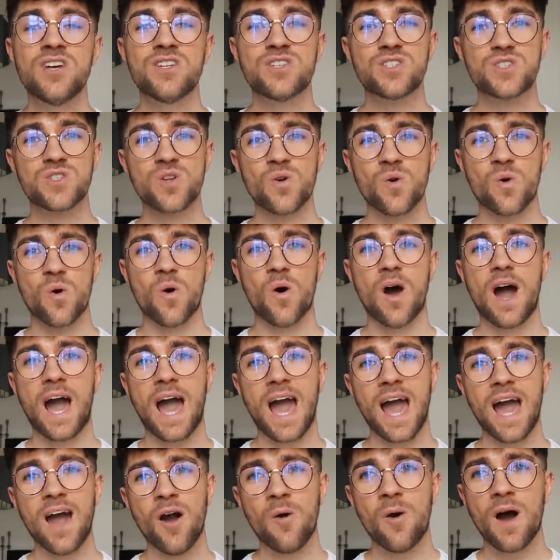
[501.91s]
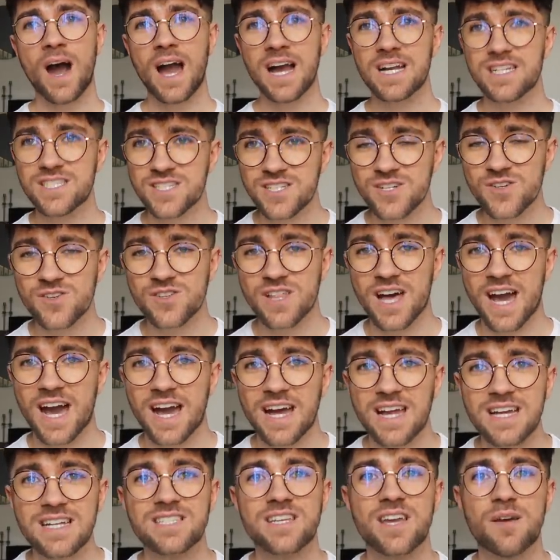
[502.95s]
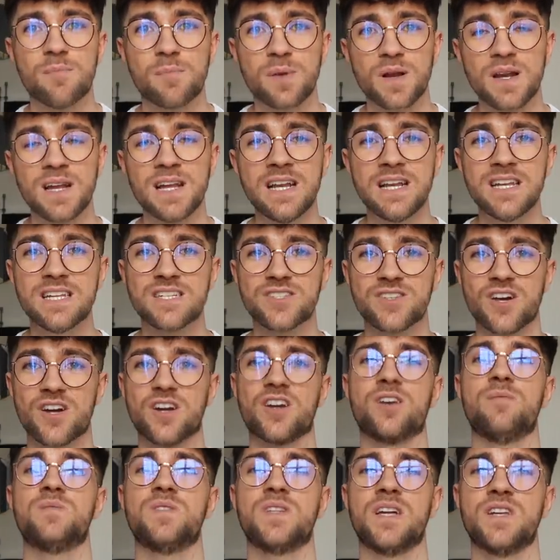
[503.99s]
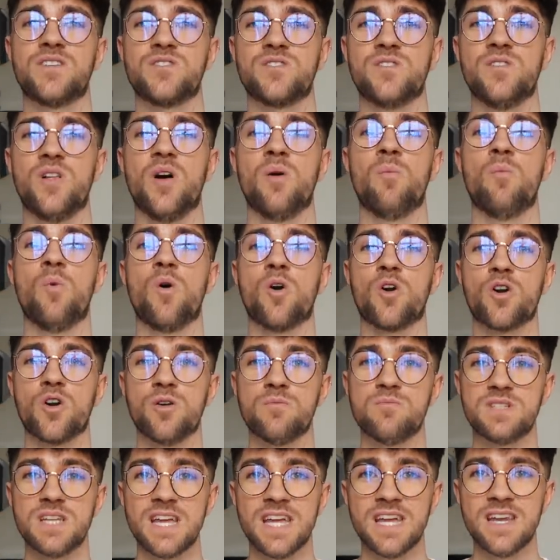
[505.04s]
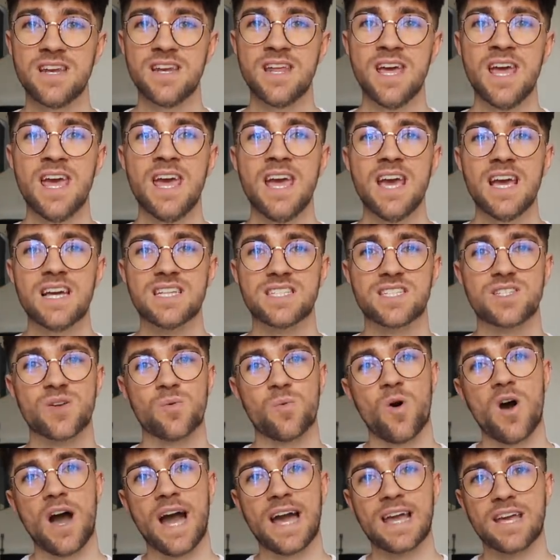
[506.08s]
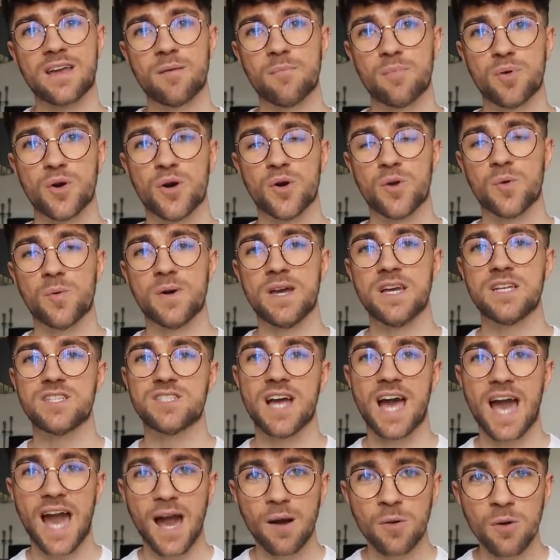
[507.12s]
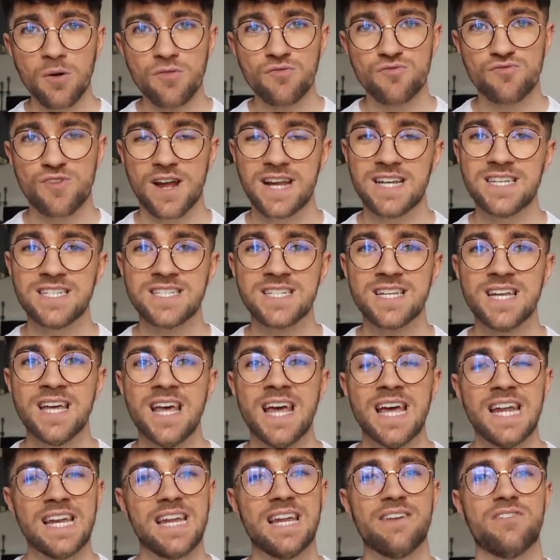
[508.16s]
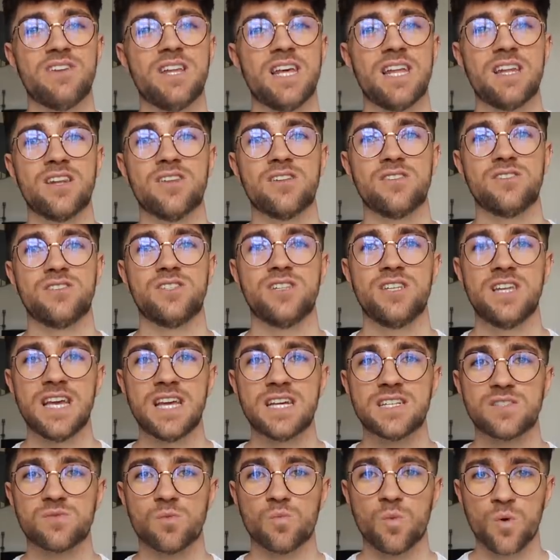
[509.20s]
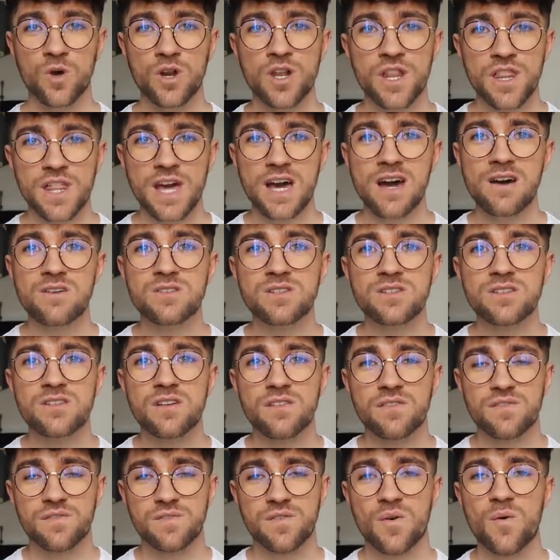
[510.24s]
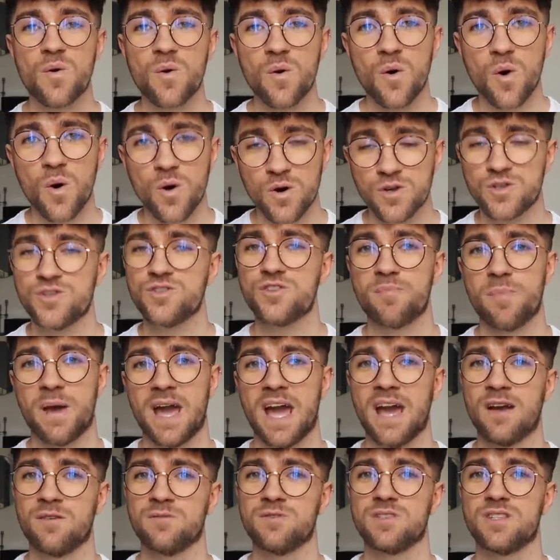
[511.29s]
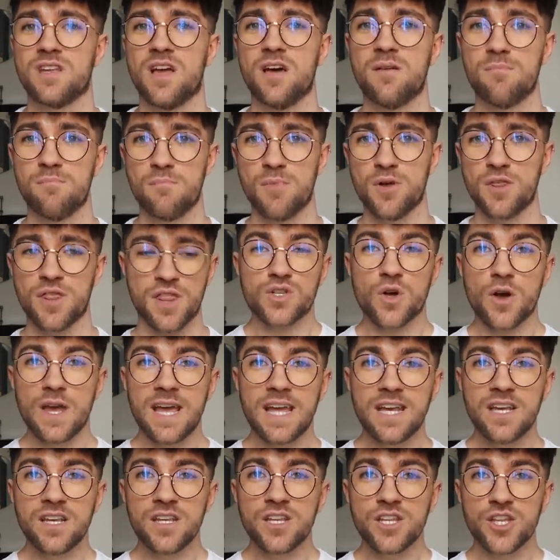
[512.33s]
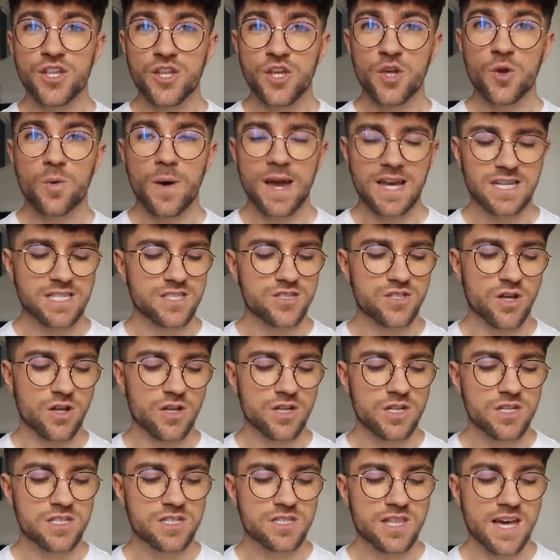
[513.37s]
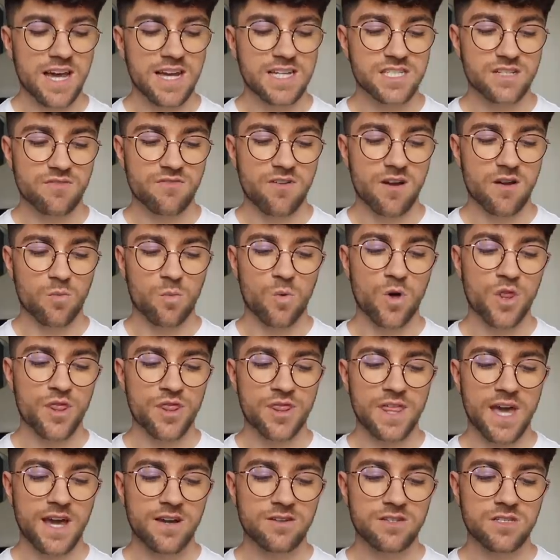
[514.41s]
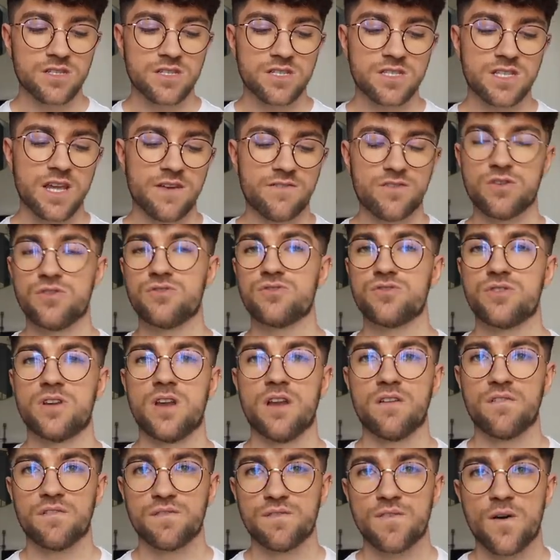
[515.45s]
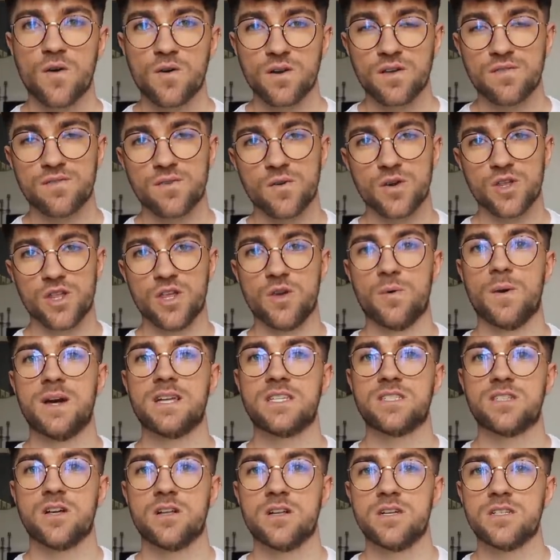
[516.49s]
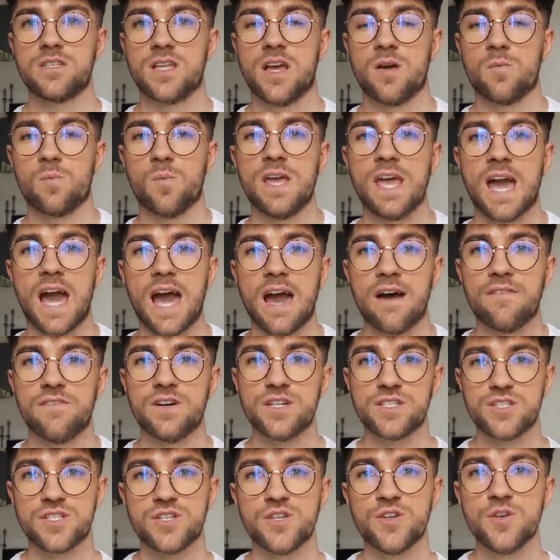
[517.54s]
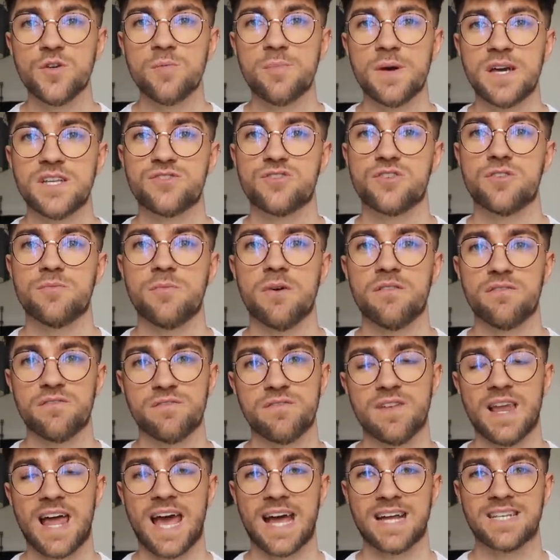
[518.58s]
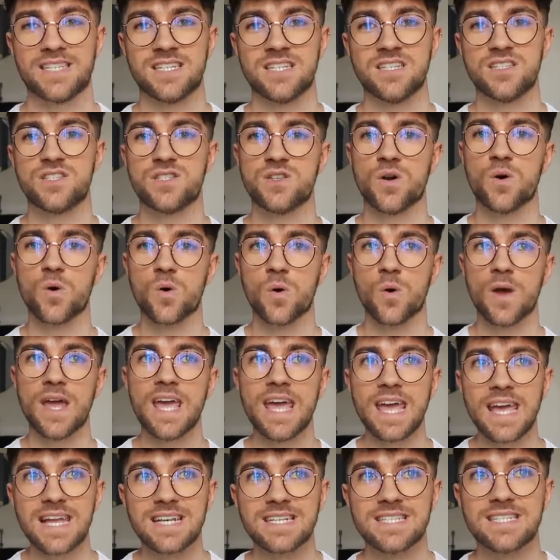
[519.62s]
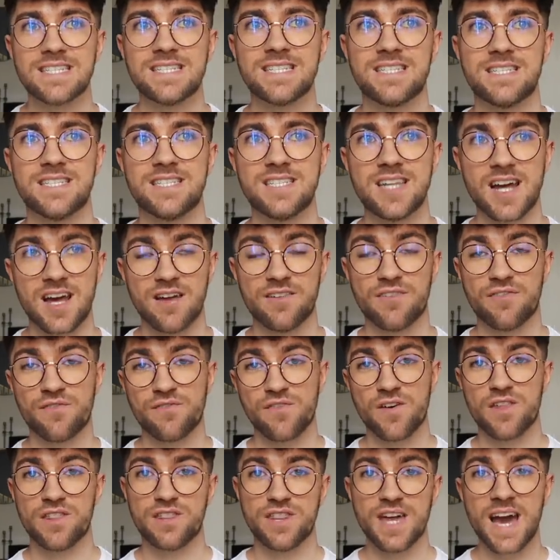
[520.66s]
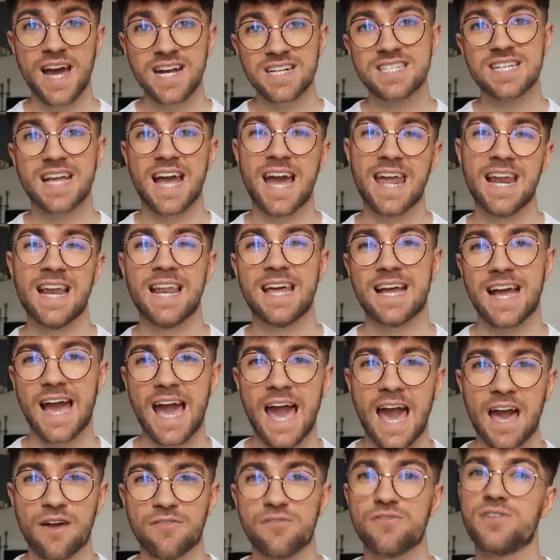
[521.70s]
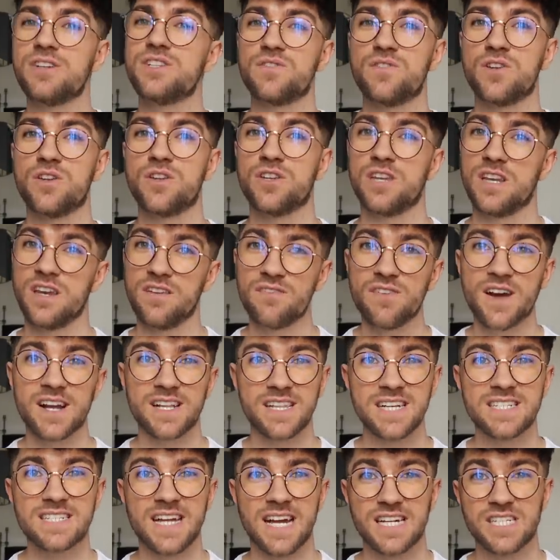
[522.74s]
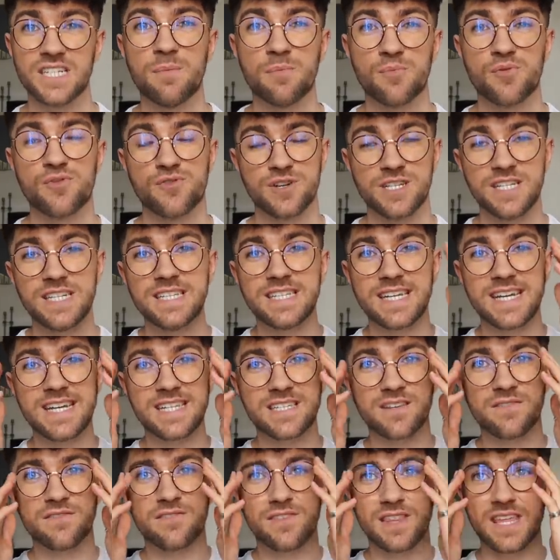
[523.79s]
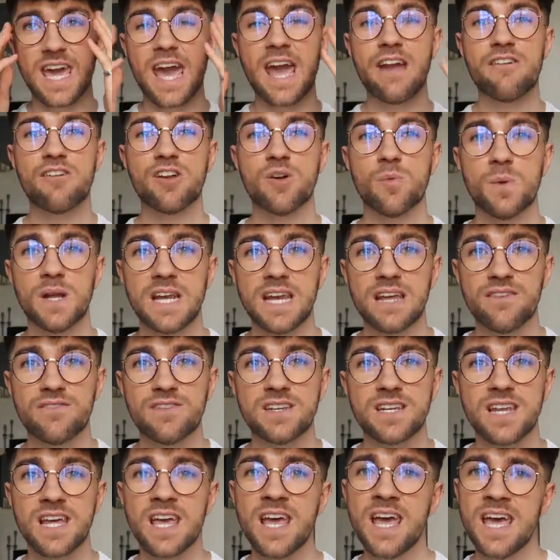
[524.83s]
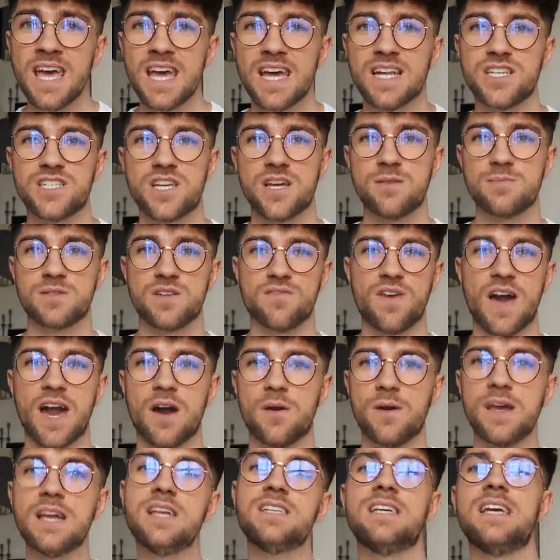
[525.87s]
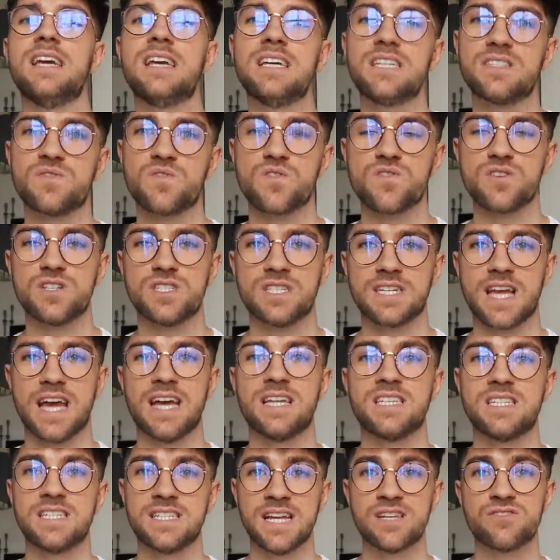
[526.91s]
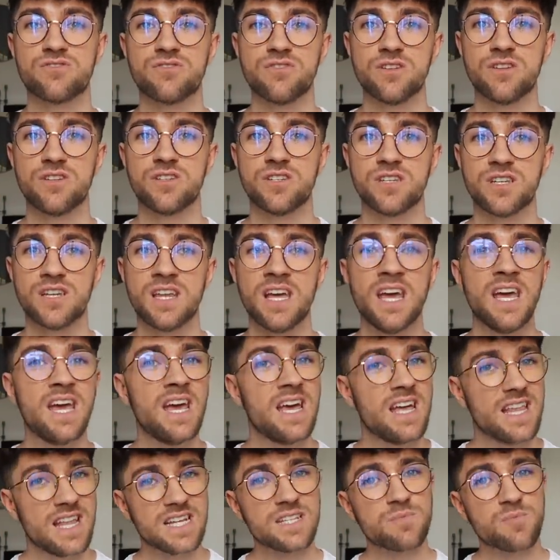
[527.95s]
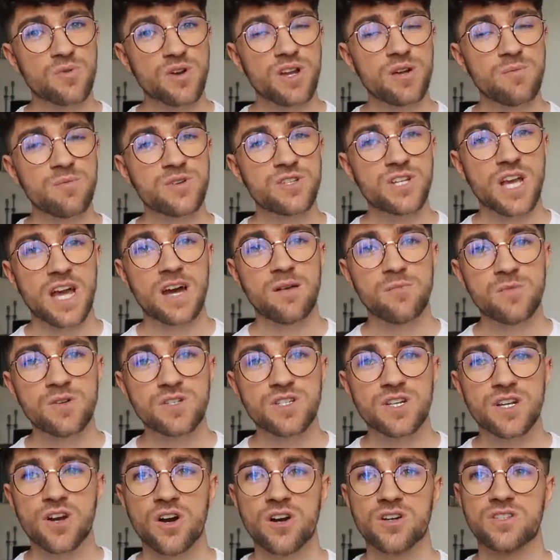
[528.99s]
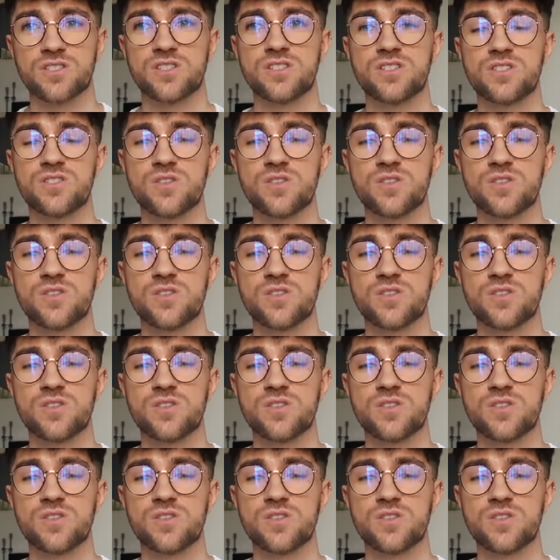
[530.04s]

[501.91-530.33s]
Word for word: So how I do that is completely circumstantial on what comes in as to what I can put away. So our rent living in London is £1,400 a month. So in US dollars, that is around $1,744 US, and we have a 2-bedroom flat. So it's, for that's kind of like average for London. In fact, that's actually pretty decent for the area we live in terms of how easy it is for us to get into central London. That's pretty much how much it costs.